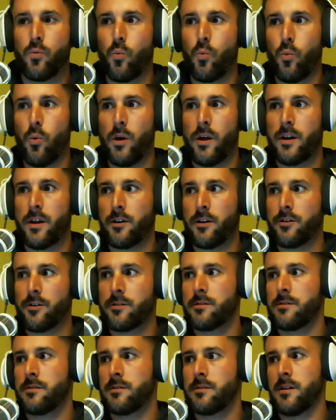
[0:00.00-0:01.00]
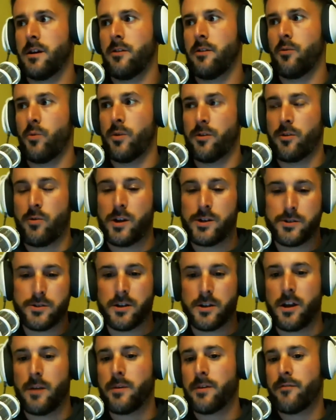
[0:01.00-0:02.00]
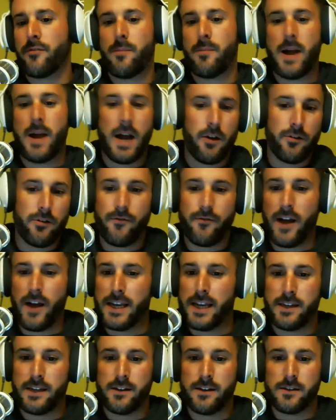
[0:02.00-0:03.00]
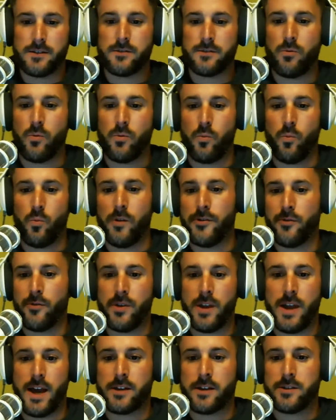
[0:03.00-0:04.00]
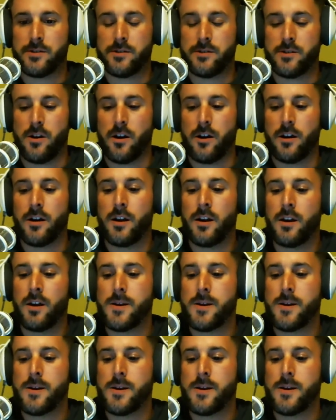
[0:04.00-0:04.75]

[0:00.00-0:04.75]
where the questions are coming from, how they're finding us, what their reactions are.